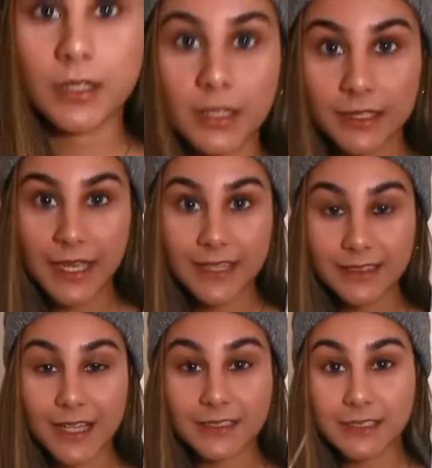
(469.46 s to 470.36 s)
Again,
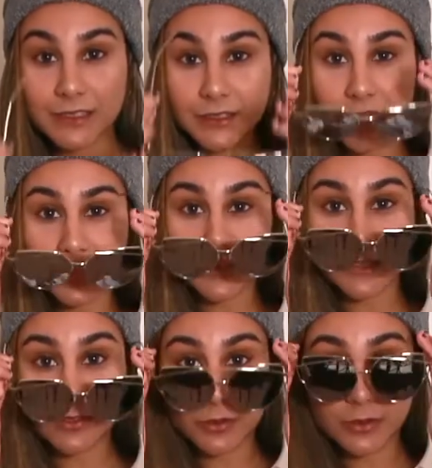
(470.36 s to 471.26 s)
add sunglasses
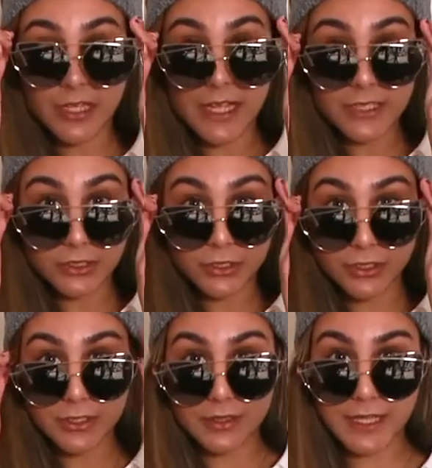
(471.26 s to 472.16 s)
if you would like to.
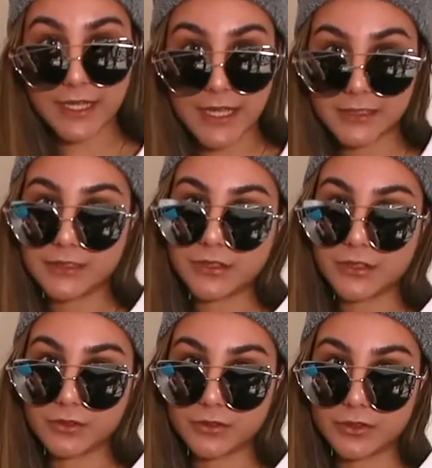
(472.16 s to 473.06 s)
They add to the
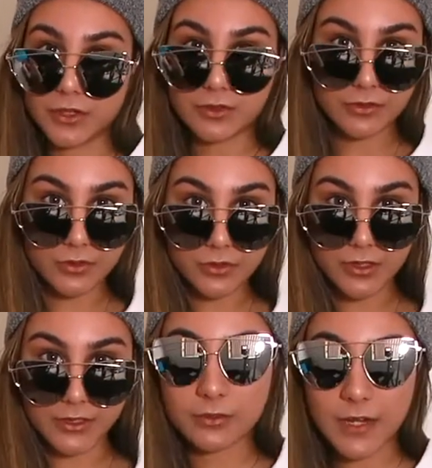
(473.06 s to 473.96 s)
look, of
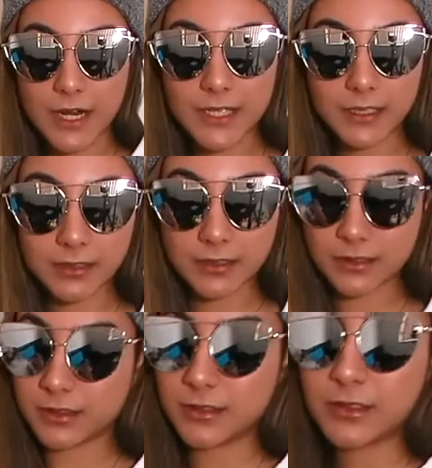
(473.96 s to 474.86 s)
course, right?
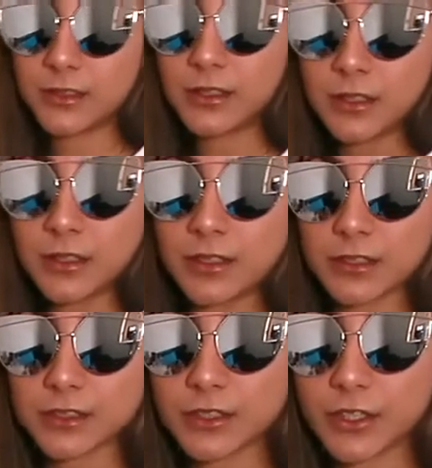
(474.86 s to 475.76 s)

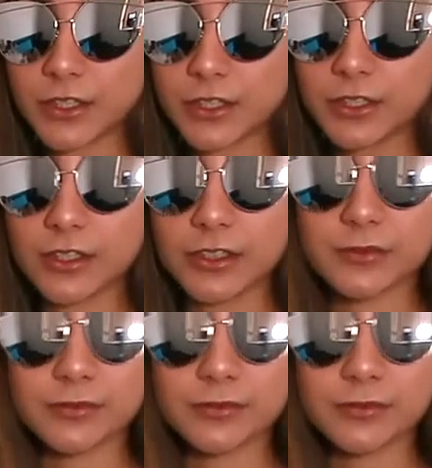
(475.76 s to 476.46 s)
So cute.